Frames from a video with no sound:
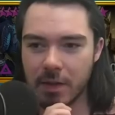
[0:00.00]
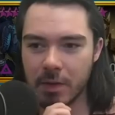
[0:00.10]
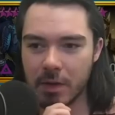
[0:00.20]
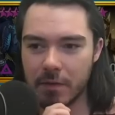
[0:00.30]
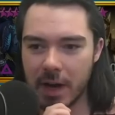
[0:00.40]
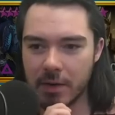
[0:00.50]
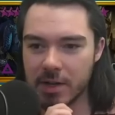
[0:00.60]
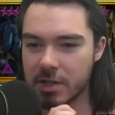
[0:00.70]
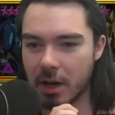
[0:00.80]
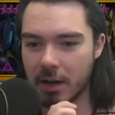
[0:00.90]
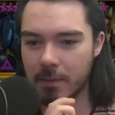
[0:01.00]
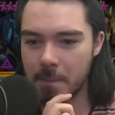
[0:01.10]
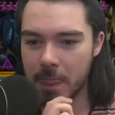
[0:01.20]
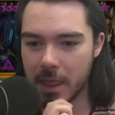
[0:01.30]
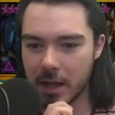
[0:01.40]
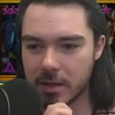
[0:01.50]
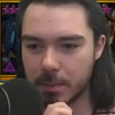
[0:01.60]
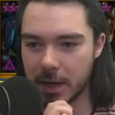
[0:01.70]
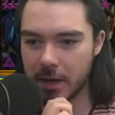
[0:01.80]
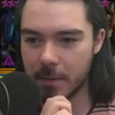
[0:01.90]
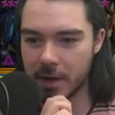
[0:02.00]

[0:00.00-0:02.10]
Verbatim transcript: them the fairest shot. Let's split up their